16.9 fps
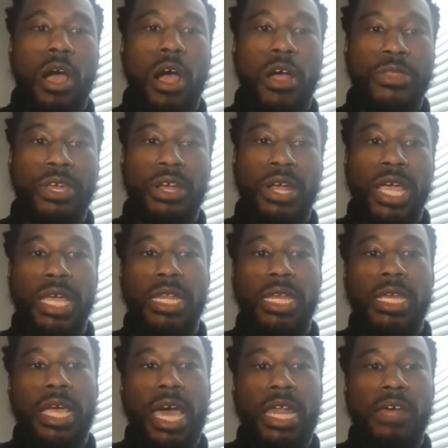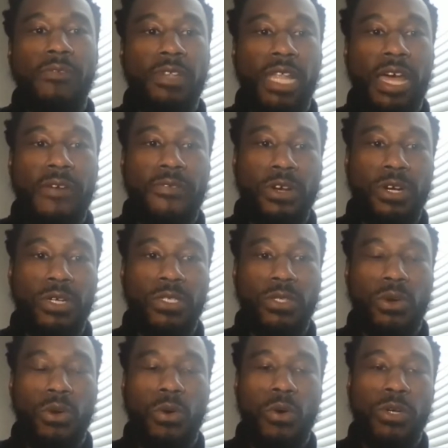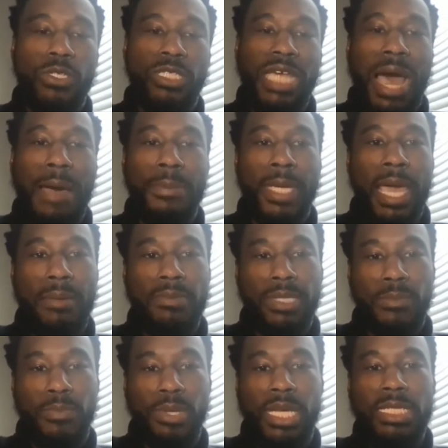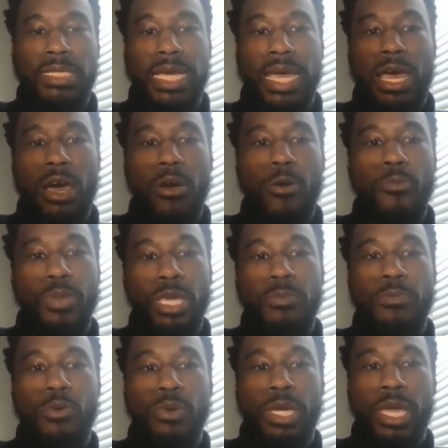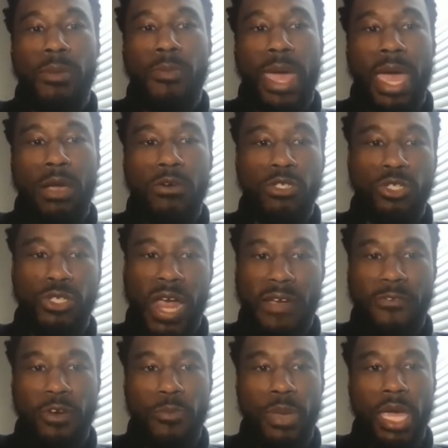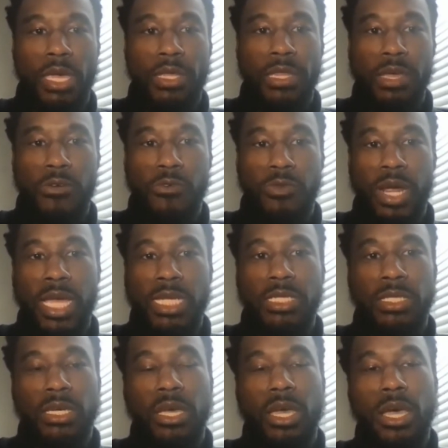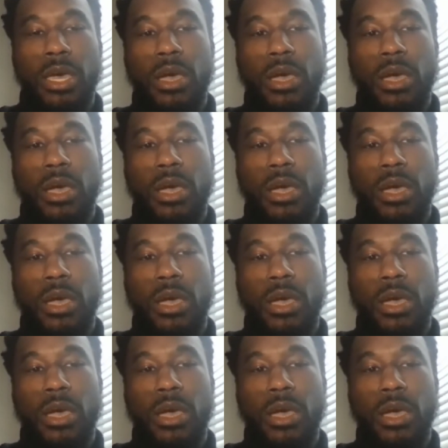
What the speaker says: Are there any kind of levers or stopgaps in place that help people get back on track for paying their rent?